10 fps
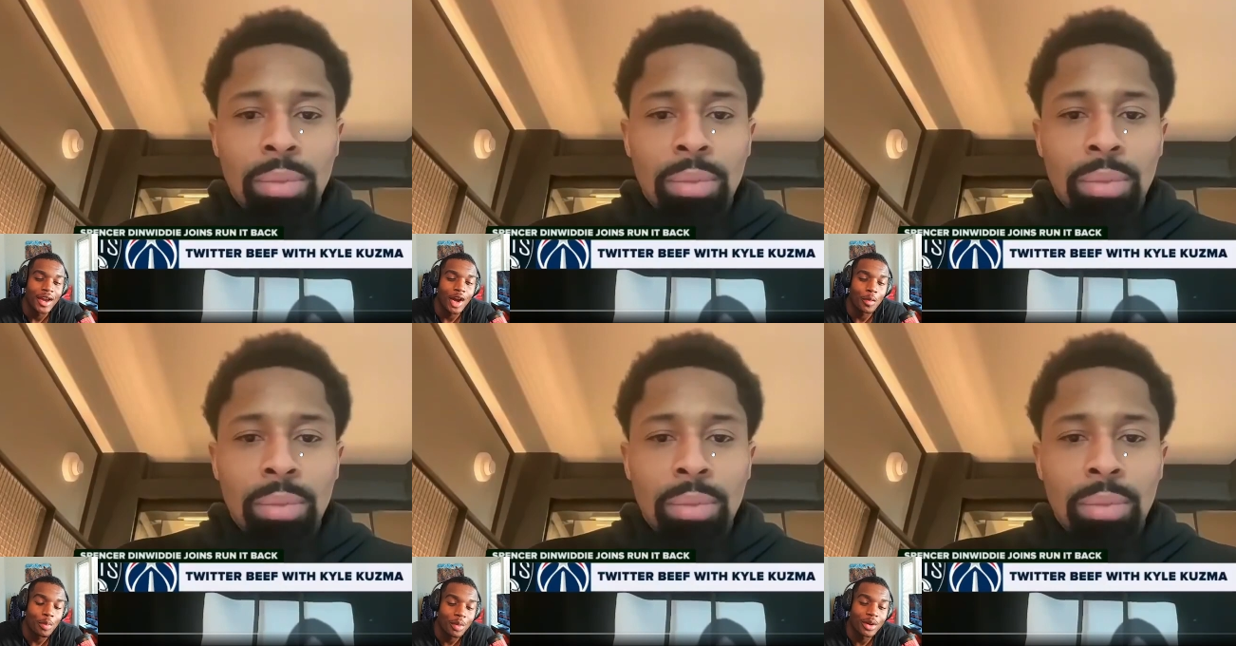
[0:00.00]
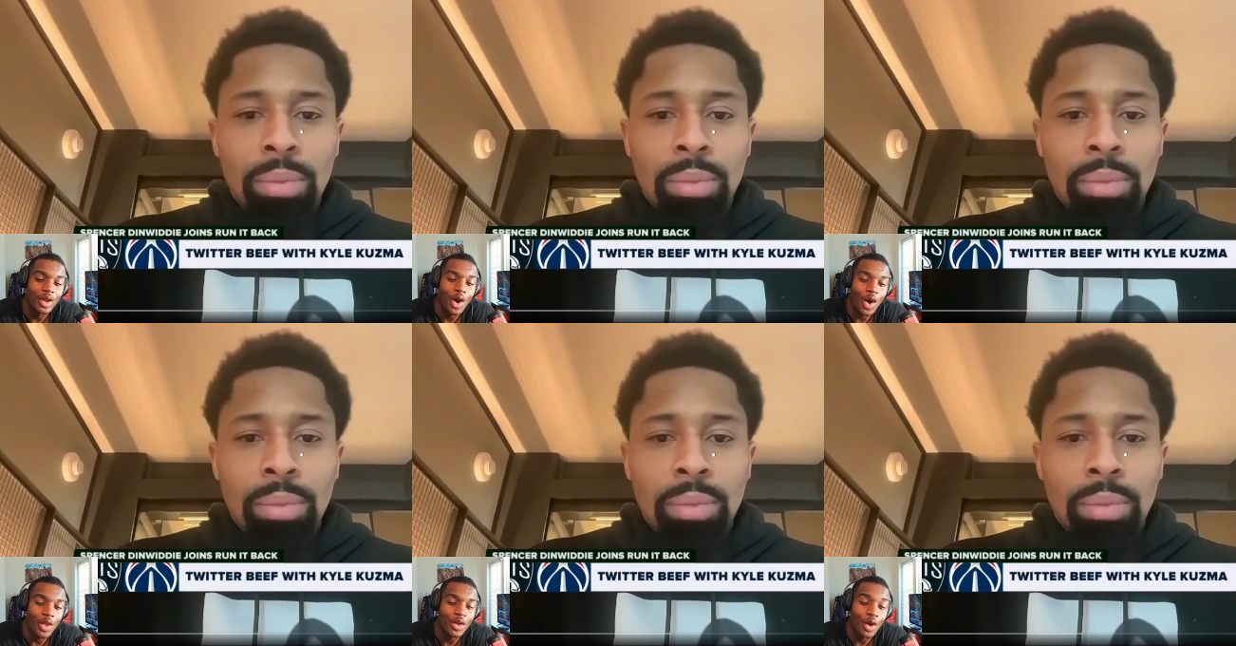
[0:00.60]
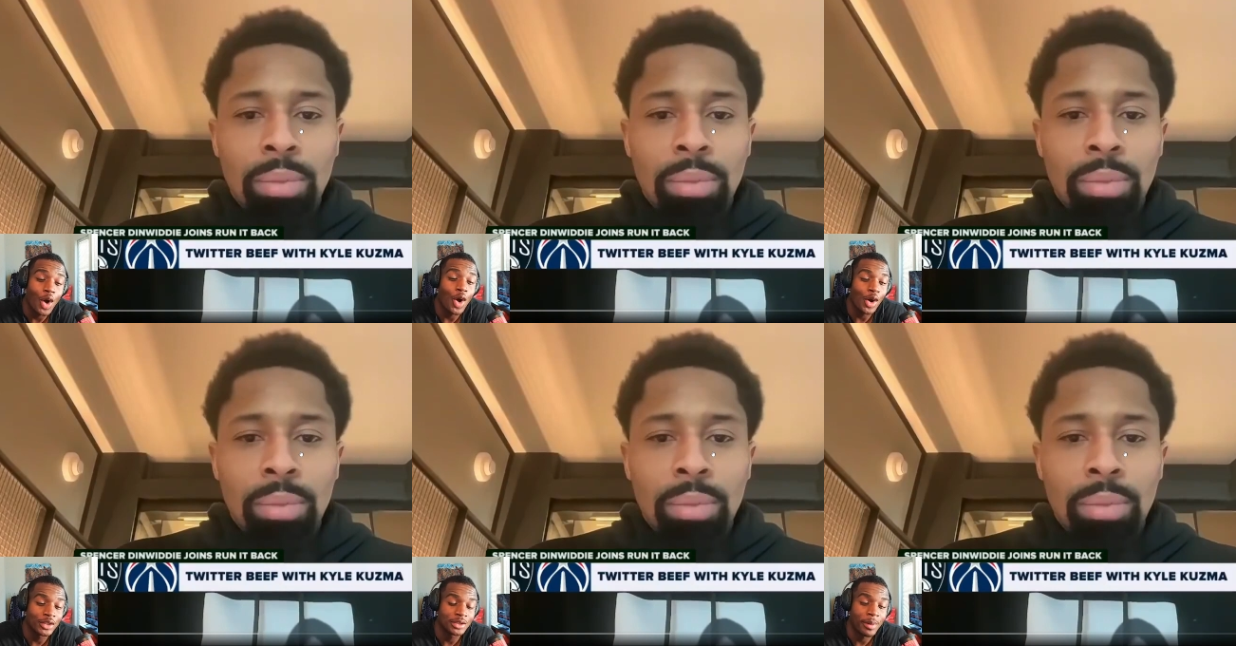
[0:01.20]
Speaker 1: are putting all, their
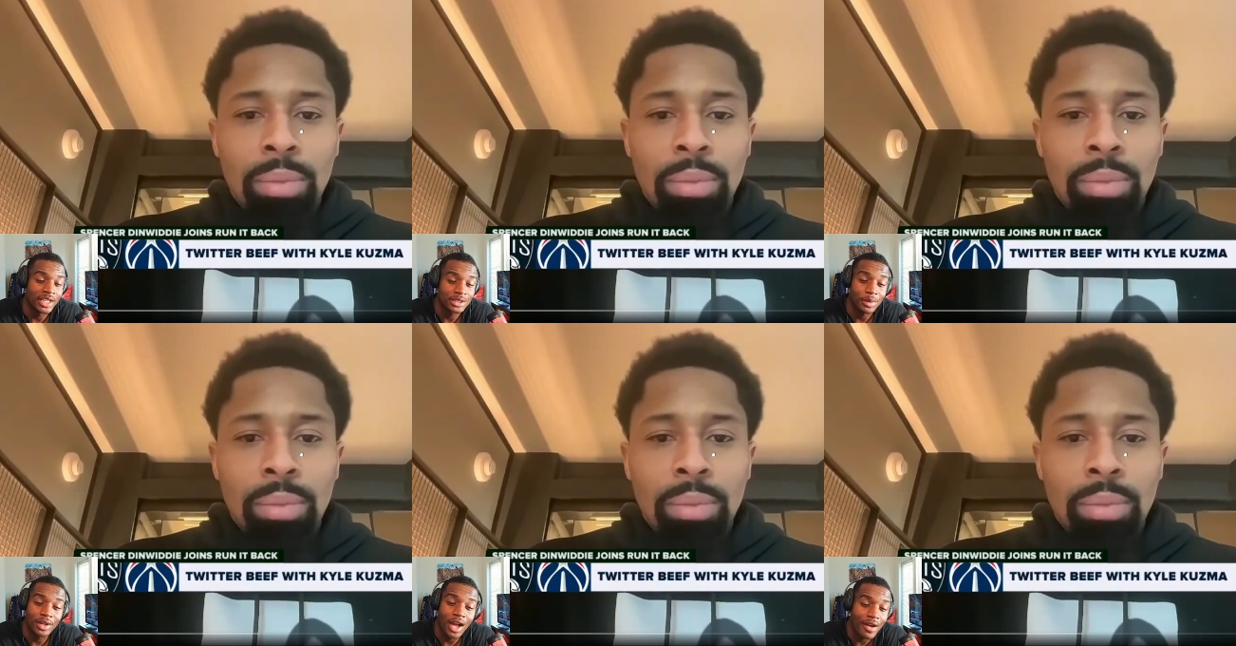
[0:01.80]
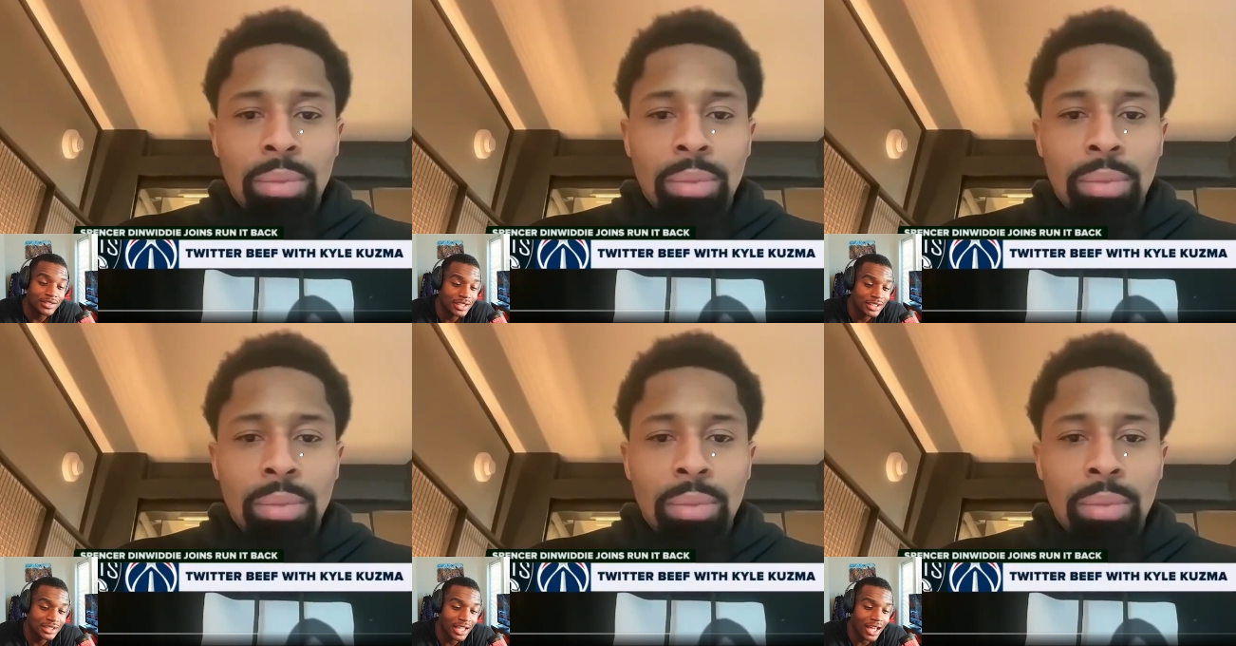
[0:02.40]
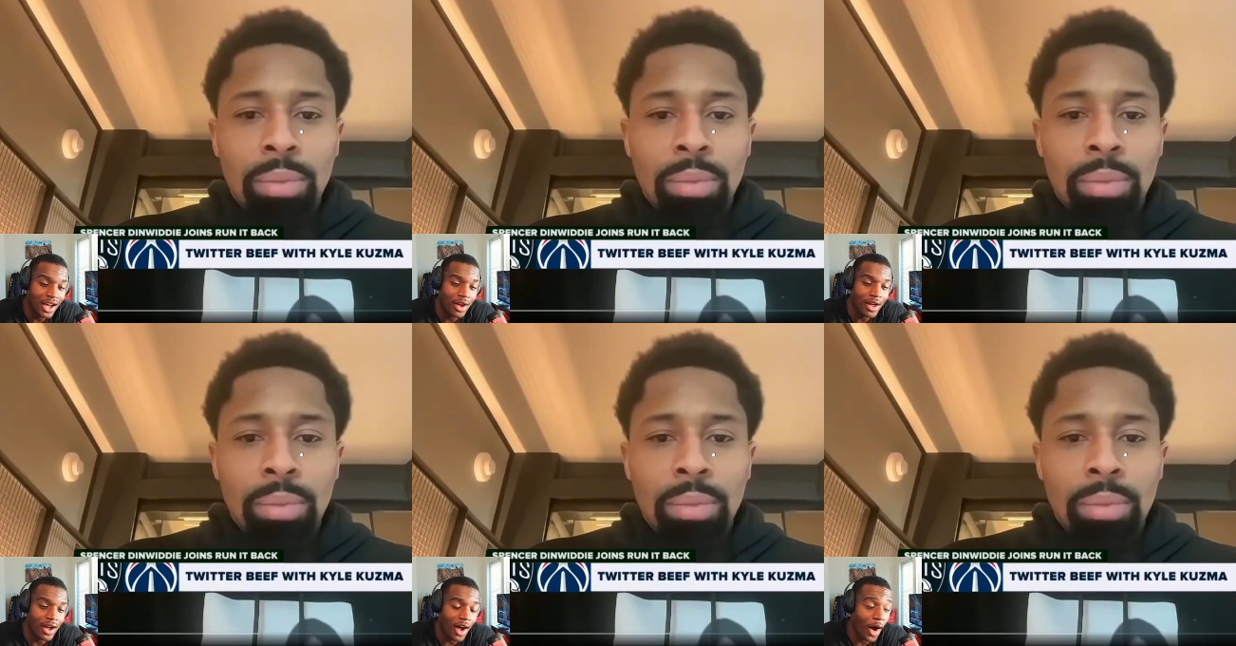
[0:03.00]
all into basketball? Now, obviously, this is
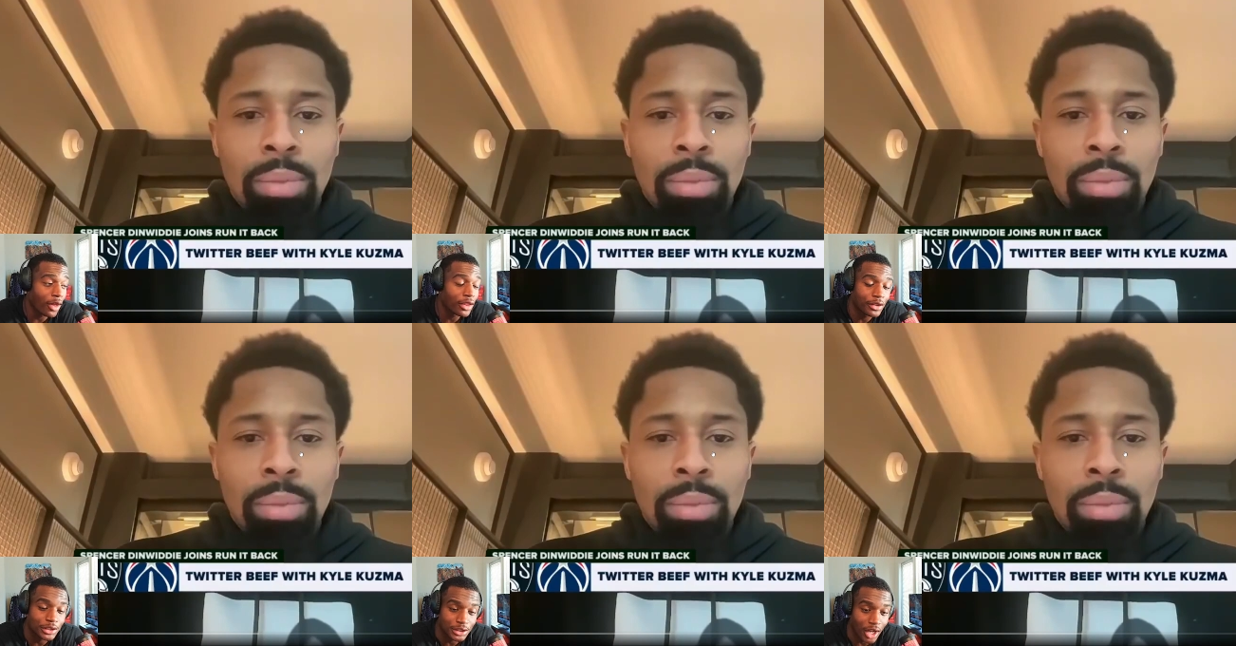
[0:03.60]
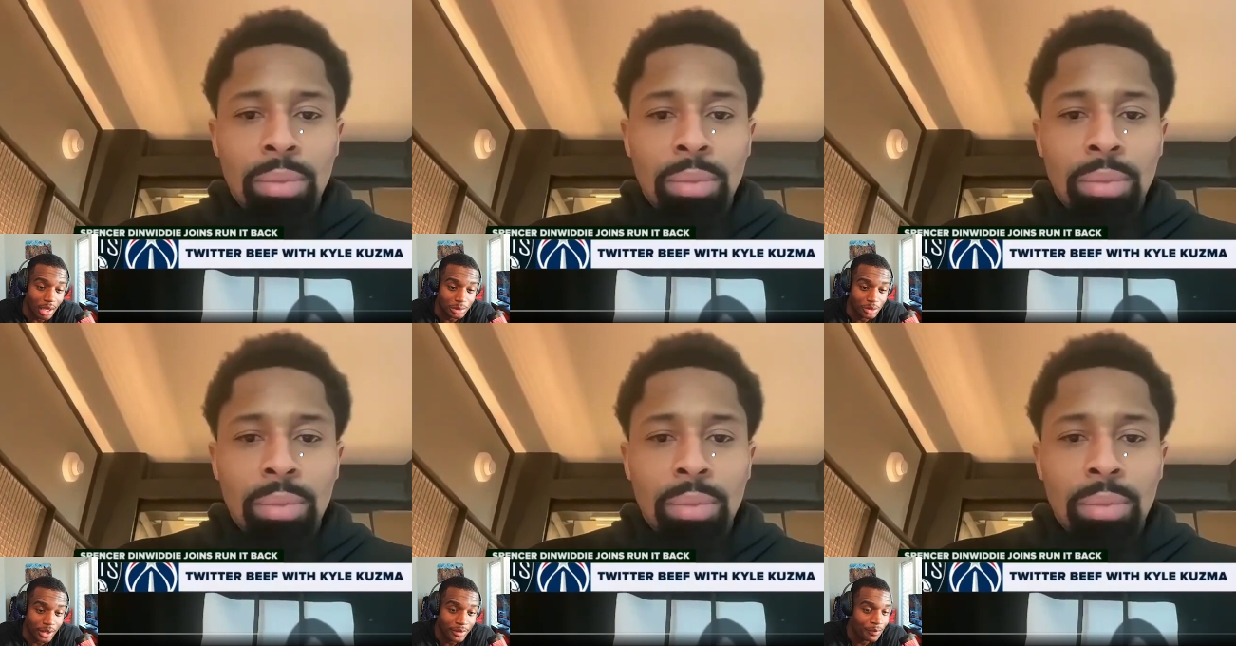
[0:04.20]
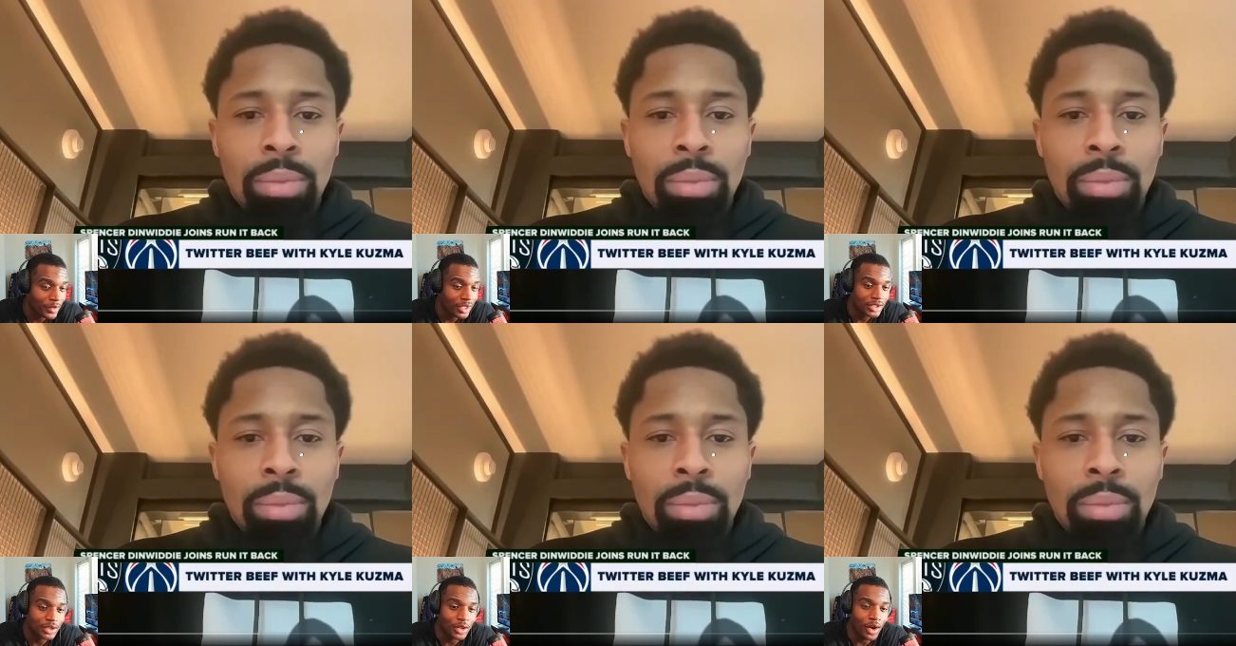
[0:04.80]
all, all of their jobs, right?
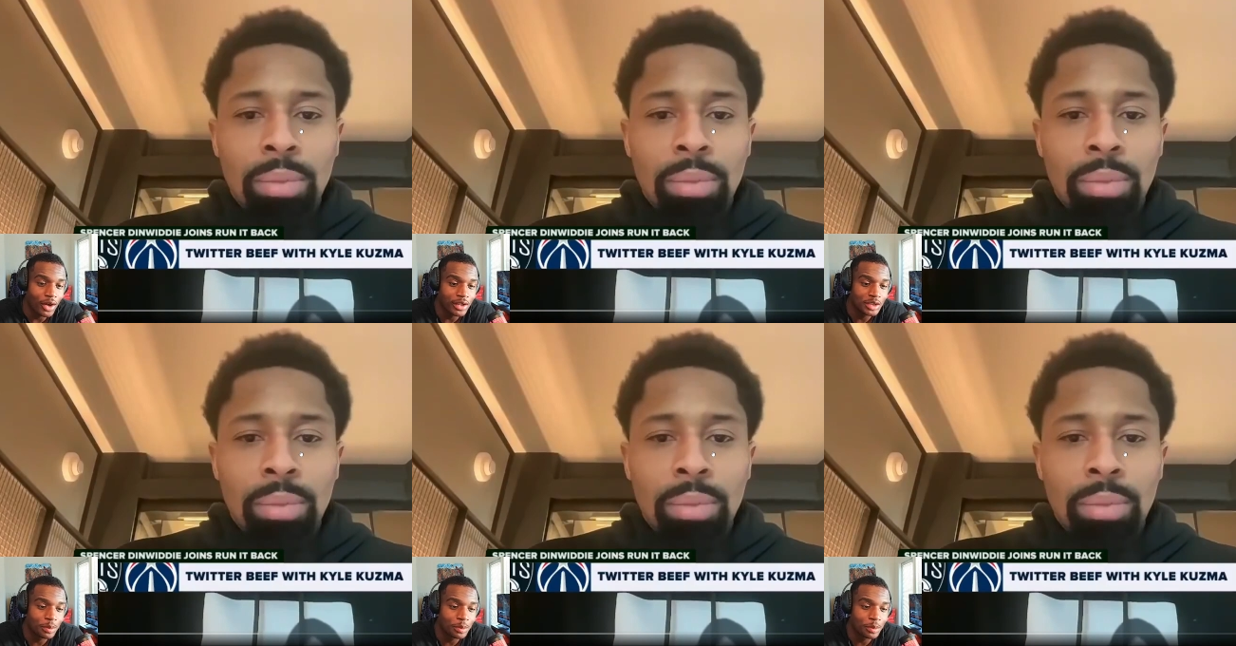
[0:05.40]
So they're all at least